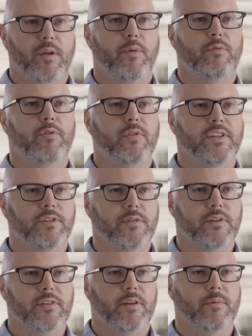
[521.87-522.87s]
Can we really do
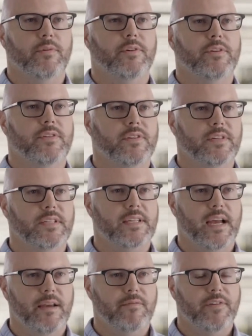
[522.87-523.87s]
this? Can we really do this in this
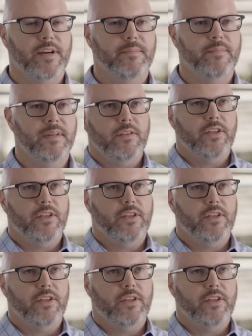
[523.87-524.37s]
time frame?